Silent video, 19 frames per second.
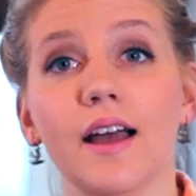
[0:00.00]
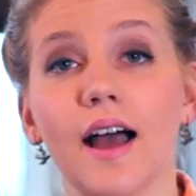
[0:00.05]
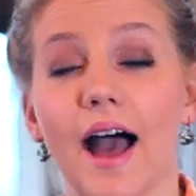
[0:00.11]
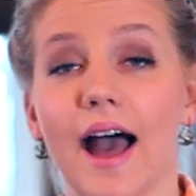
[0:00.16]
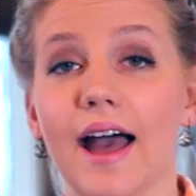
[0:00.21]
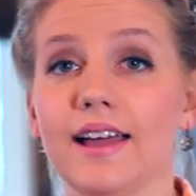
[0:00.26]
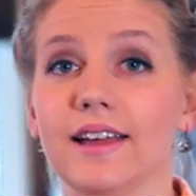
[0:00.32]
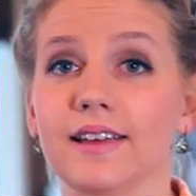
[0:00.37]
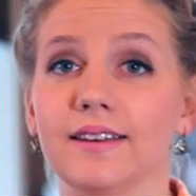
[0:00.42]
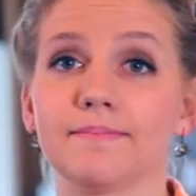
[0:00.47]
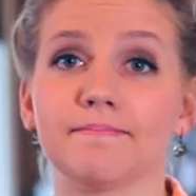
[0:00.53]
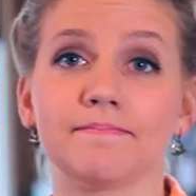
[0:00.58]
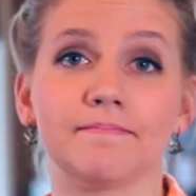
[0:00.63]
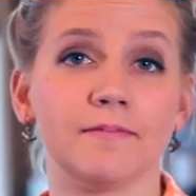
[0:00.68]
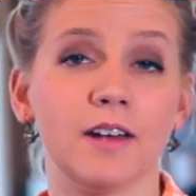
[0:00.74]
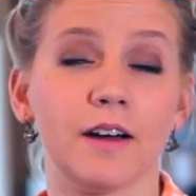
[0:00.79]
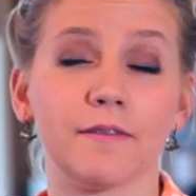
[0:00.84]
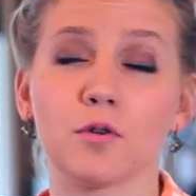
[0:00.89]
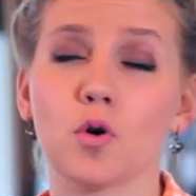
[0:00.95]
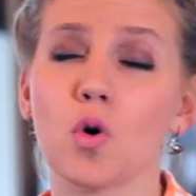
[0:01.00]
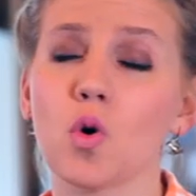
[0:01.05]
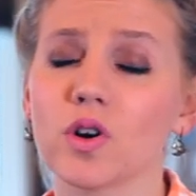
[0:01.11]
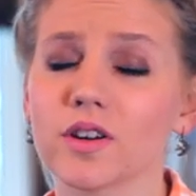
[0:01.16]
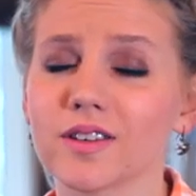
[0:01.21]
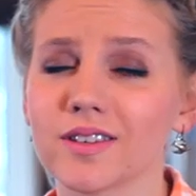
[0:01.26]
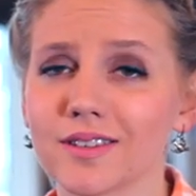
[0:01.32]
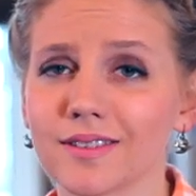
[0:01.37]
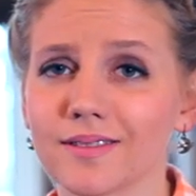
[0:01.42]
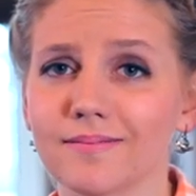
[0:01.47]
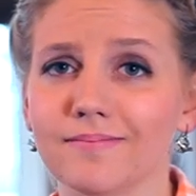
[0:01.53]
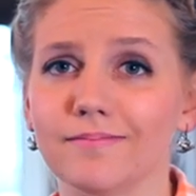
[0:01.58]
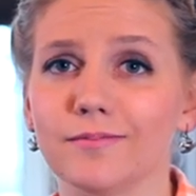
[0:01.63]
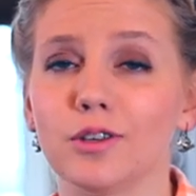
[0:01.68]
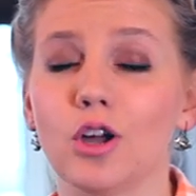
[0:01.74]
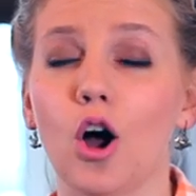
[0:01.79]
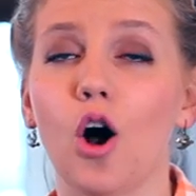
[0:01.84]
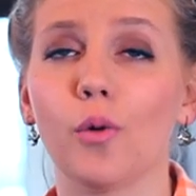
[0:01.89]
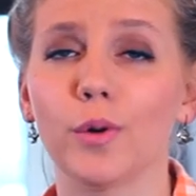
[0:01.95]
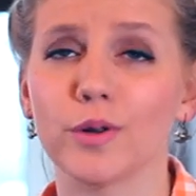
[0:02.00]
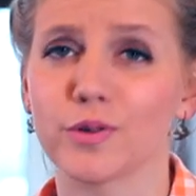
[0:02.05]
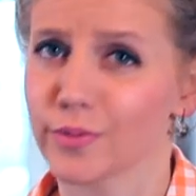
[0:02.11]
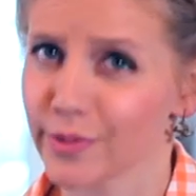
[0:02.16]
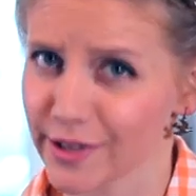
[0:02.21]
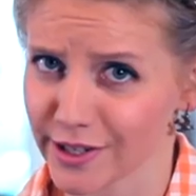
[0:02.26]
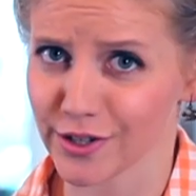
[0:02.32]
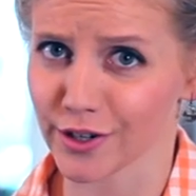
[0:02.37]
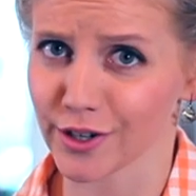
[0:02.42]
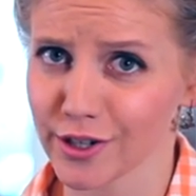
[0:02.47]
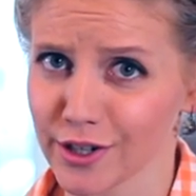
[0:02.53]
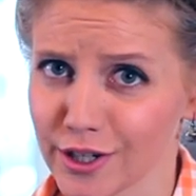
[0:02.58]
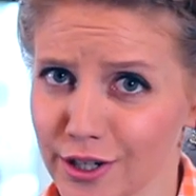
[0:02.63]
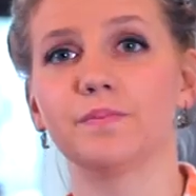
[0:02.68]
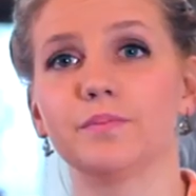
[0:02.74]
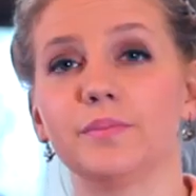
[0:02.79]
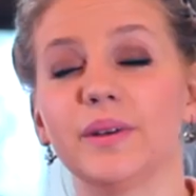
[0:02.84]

I, of course, always research